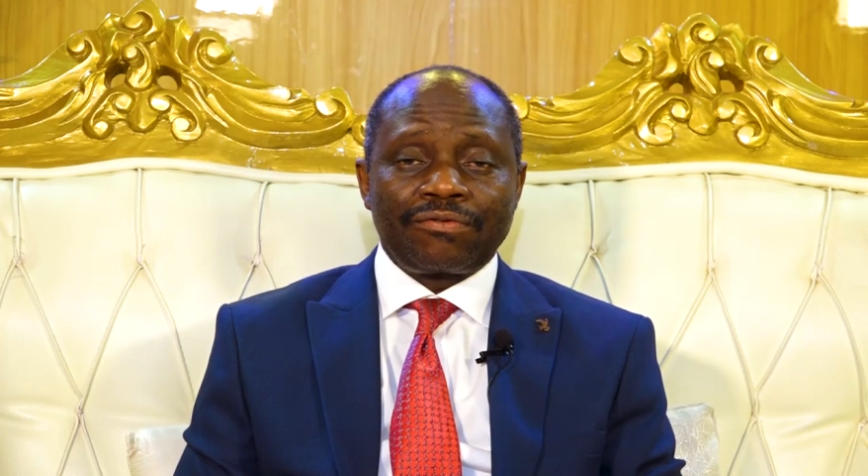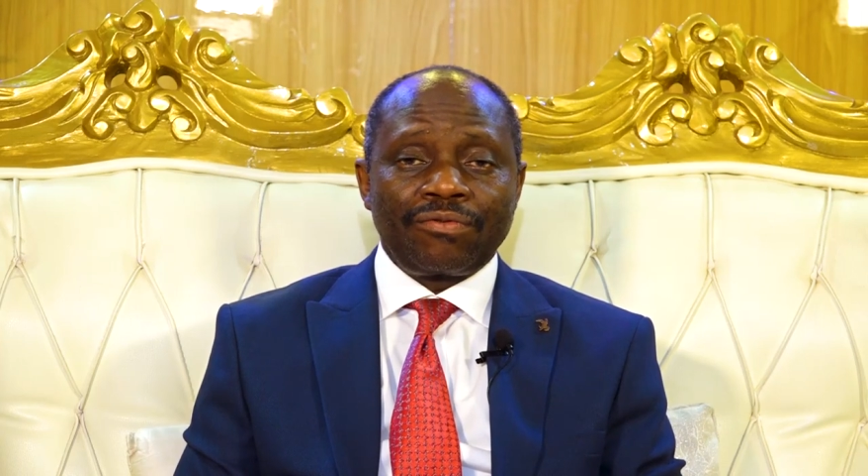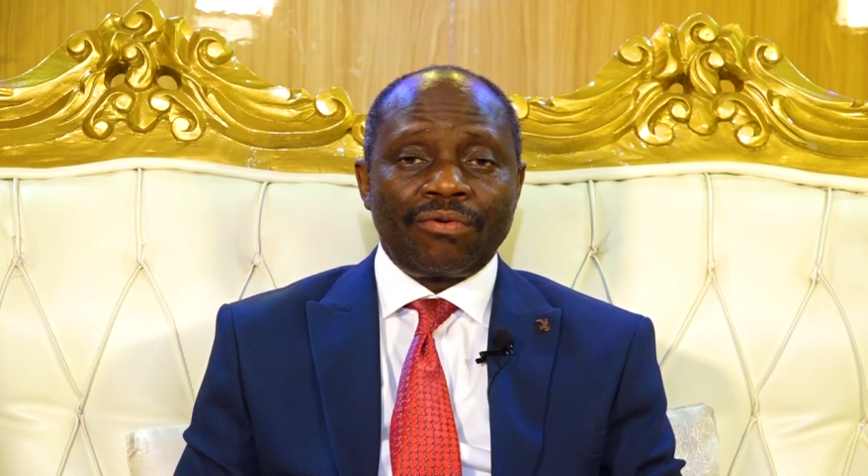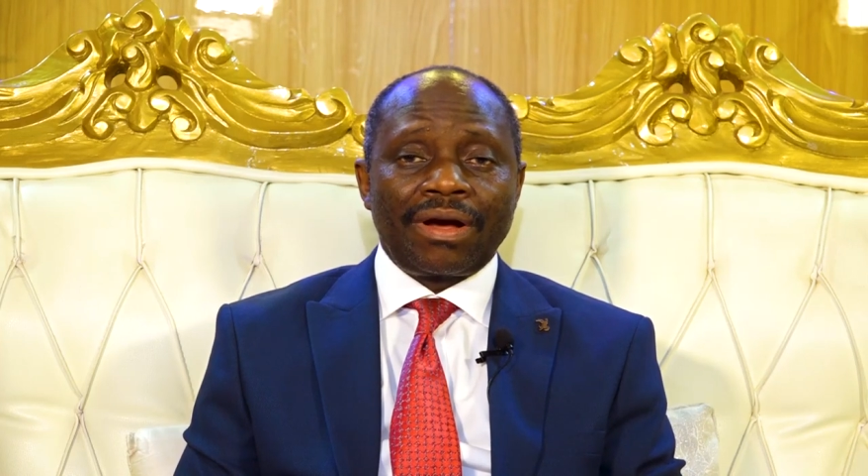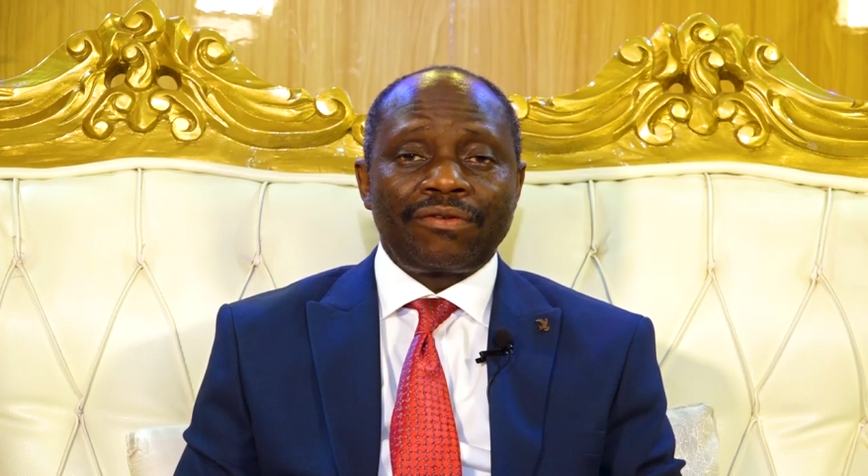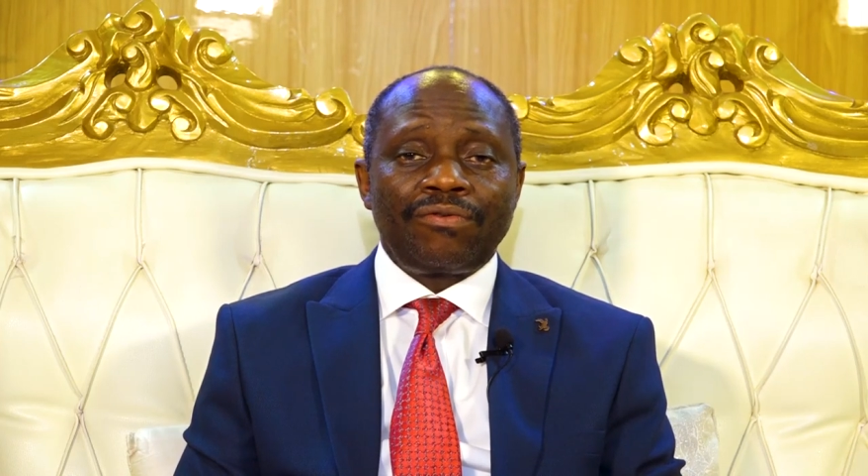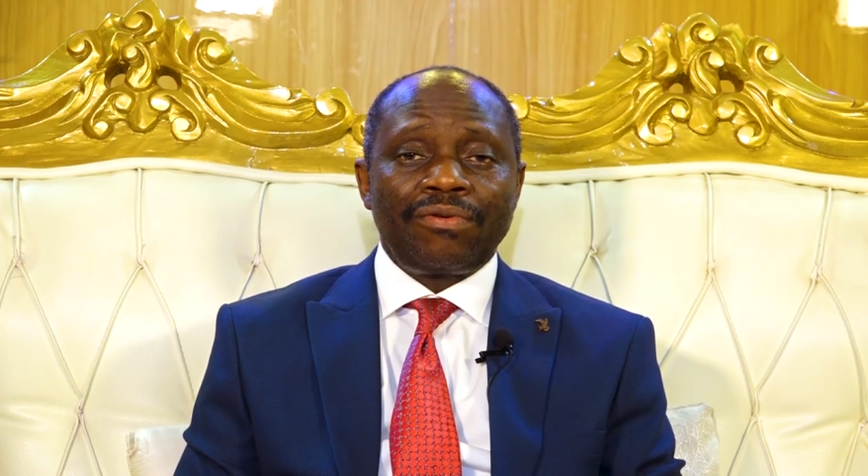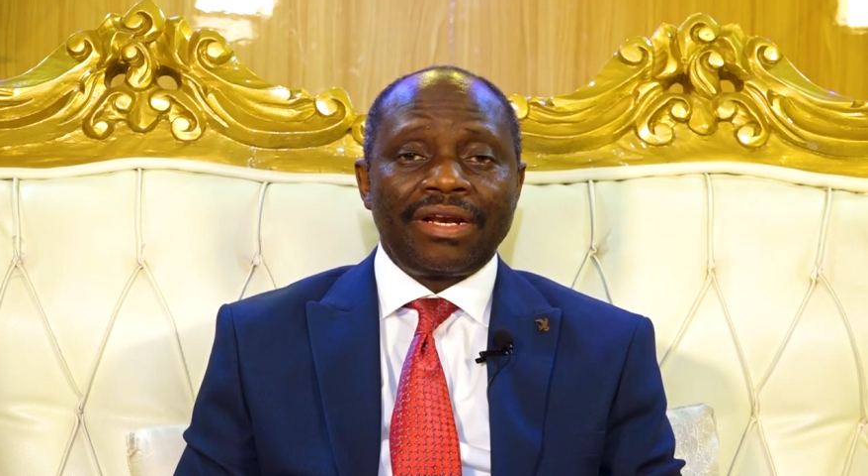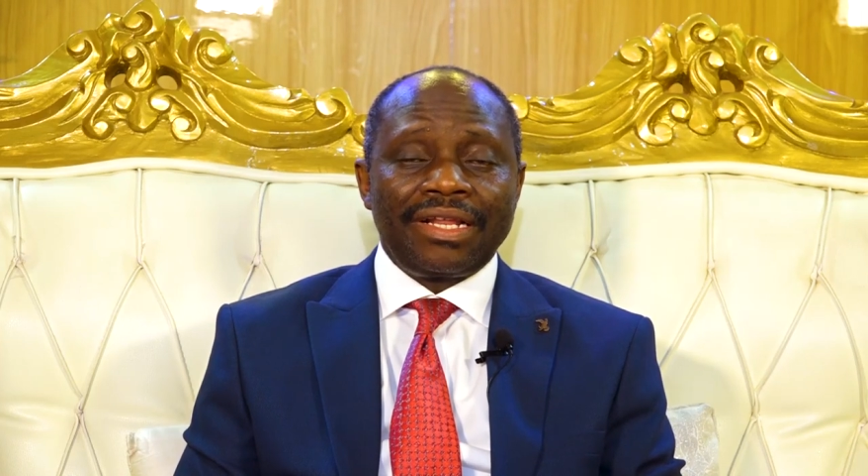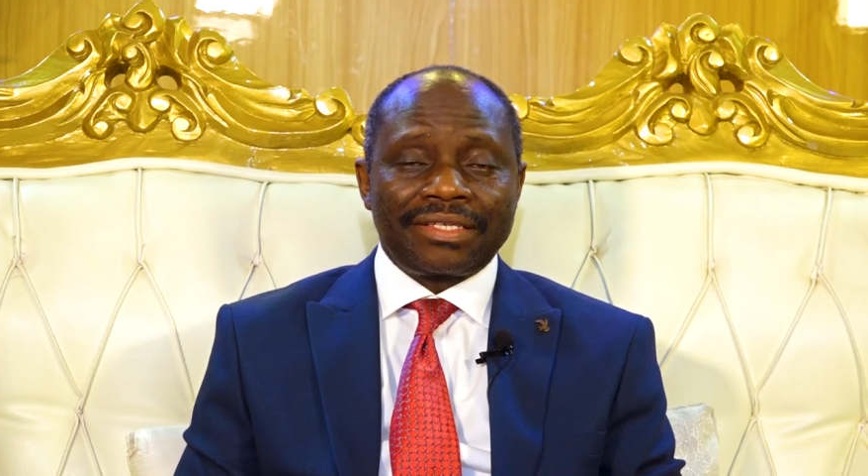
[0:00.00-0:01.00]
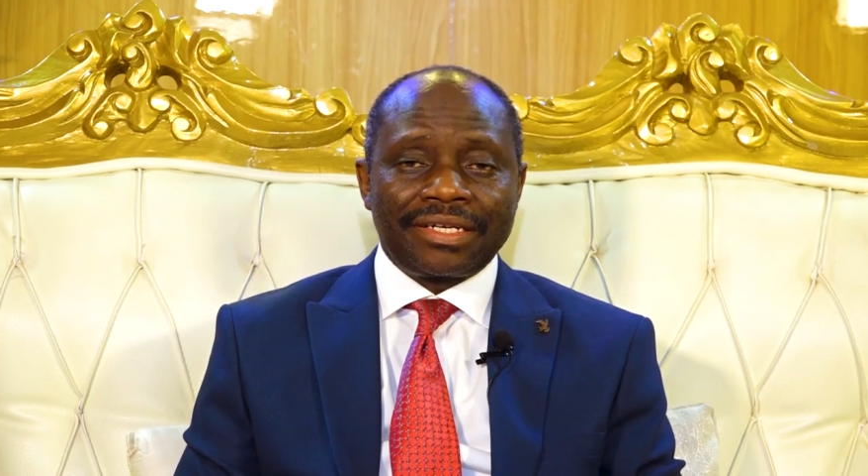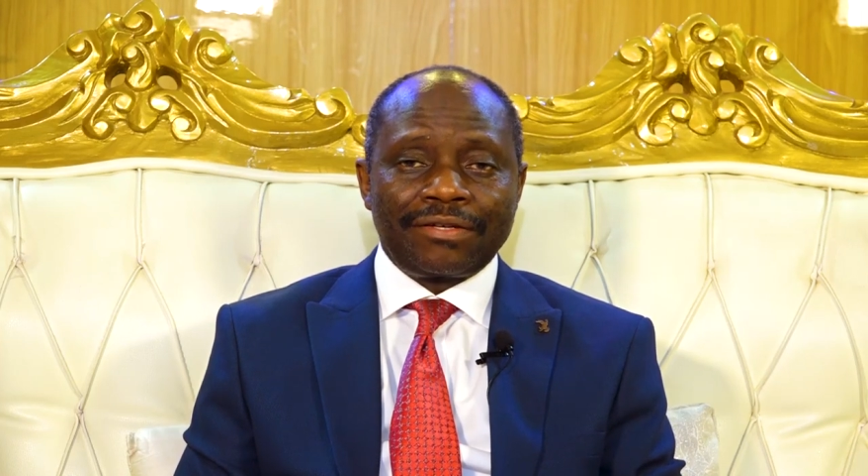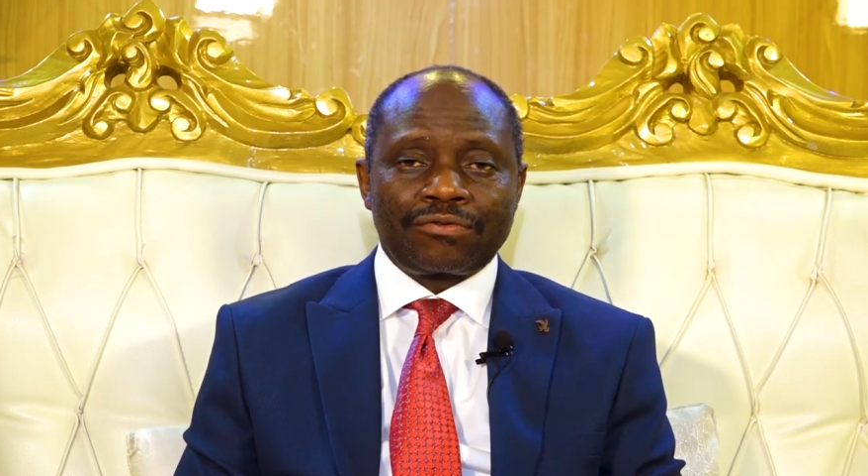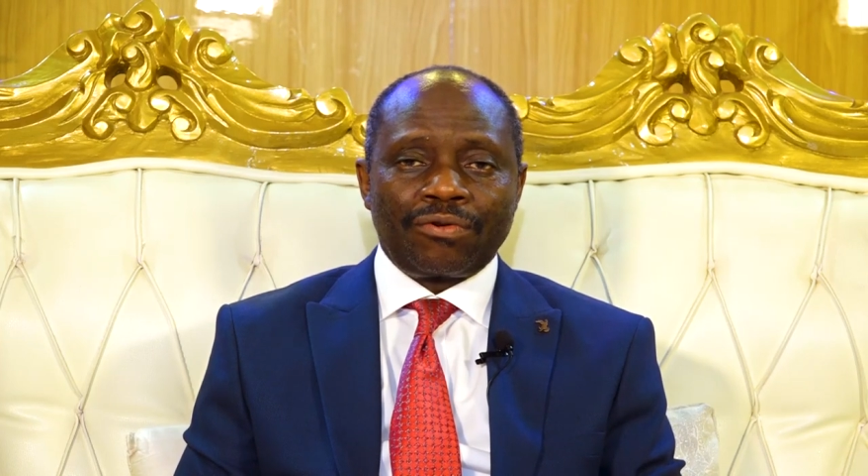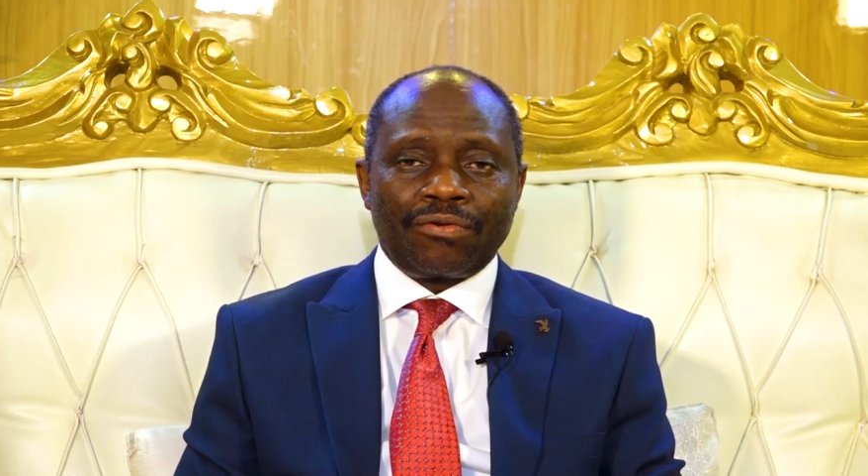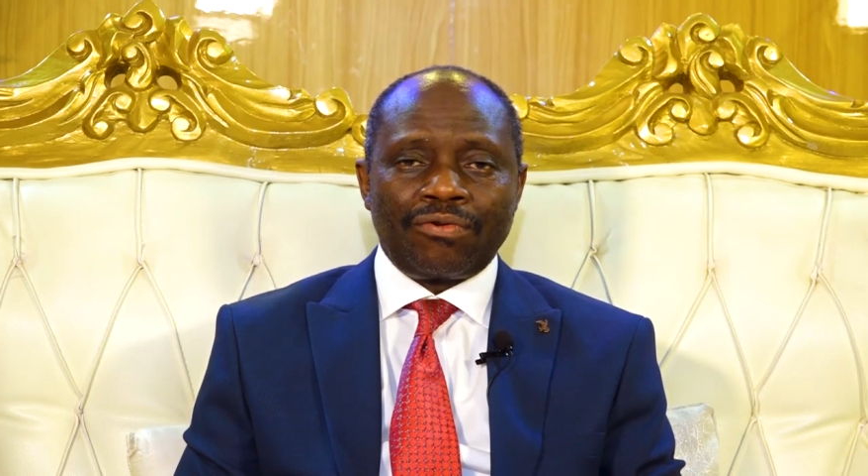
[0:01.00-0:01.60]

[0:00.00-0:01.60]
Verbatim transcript: Who are you listening to?